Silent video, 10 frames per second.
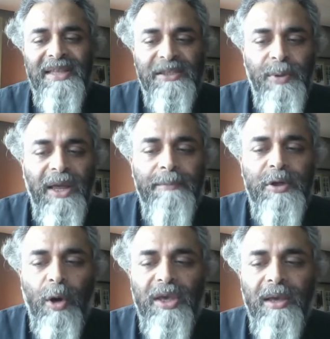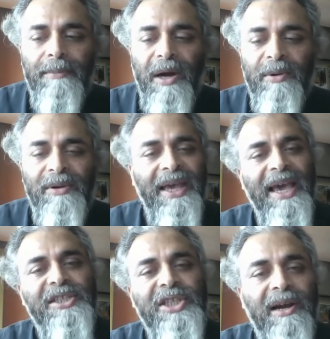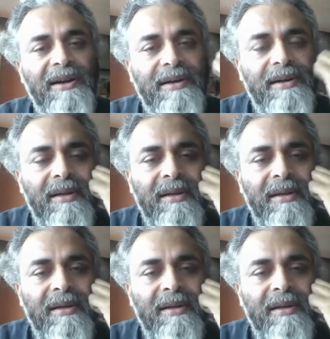That's what I'm talking about. HR.